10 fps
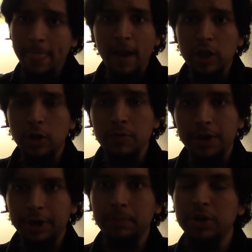Hello
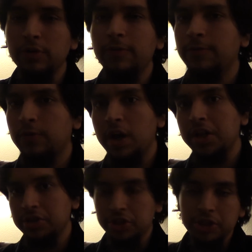there, beautiful
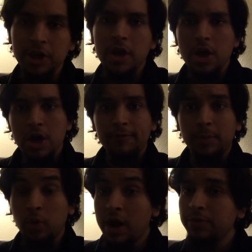friends.
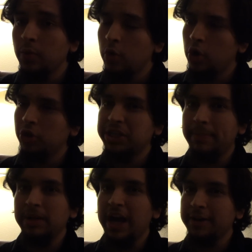From around the world,
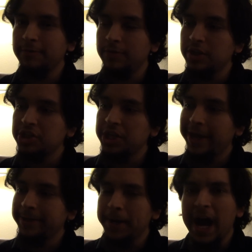I'm Blackenfist,
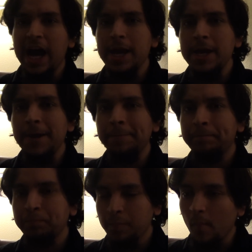and I
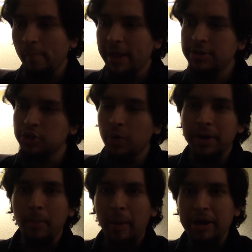just
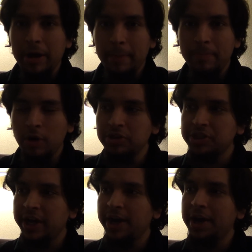wanted to make a
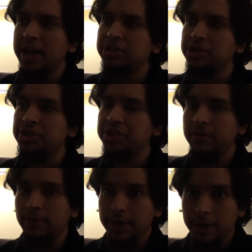
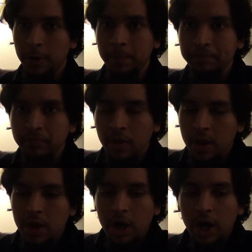post-SGC video.
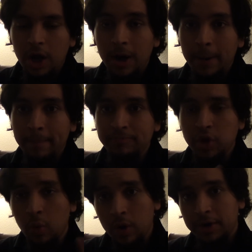
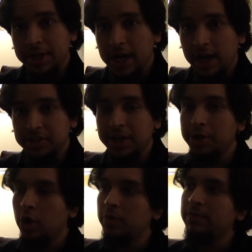Don't worry, guys. I
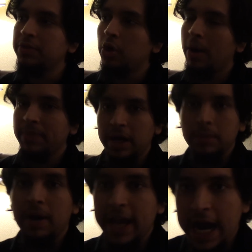know even though I'm not
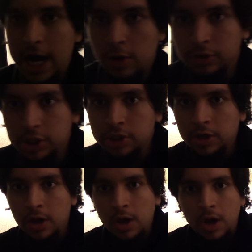in my
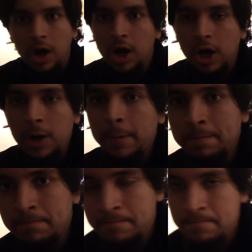house, that